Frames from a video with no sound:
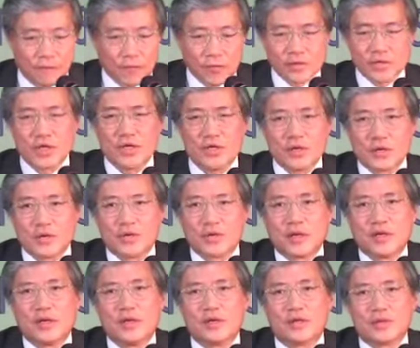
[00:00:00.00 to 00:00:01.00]
forcing
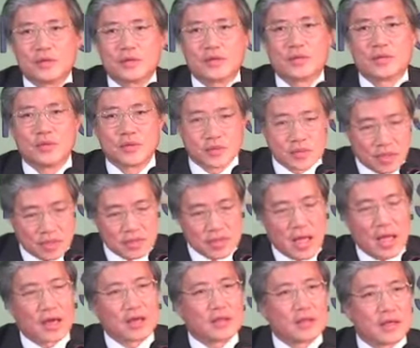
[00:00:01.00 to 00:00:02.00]
children into schools on
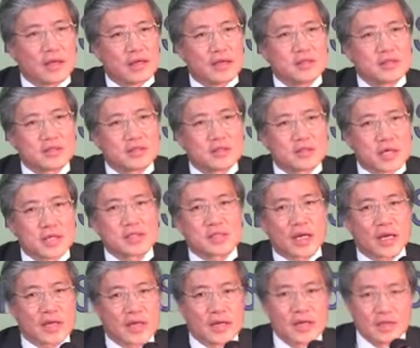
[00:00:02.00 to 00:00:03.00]
Saturdays, just
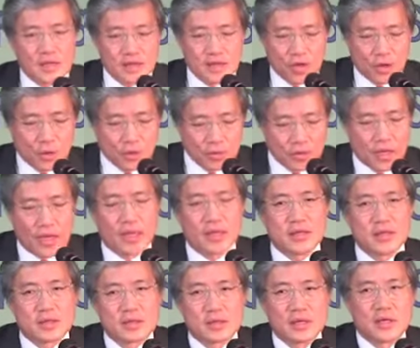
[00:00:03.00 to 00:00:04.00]
like in the old
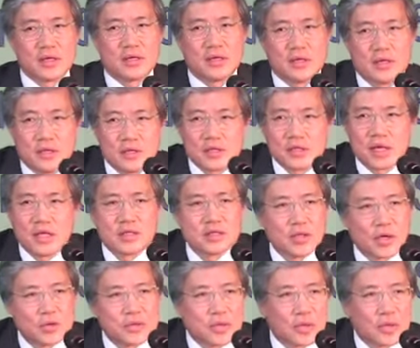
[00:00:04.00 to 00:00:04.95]
days, is no